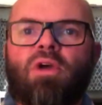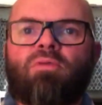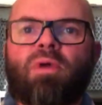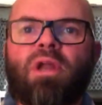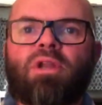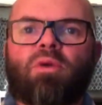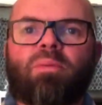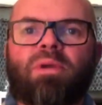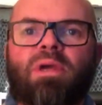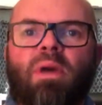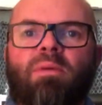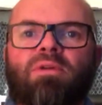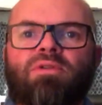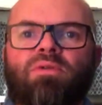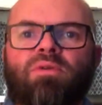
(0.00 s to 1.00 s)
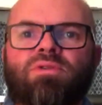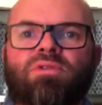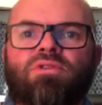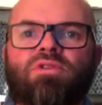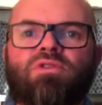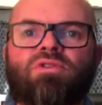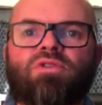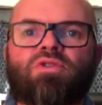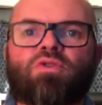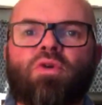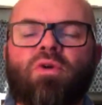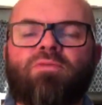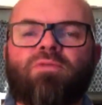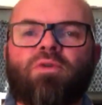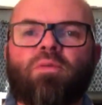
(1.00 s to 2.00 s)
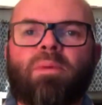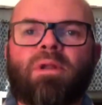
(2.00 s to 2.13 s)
Randy will be coming to us in just a short few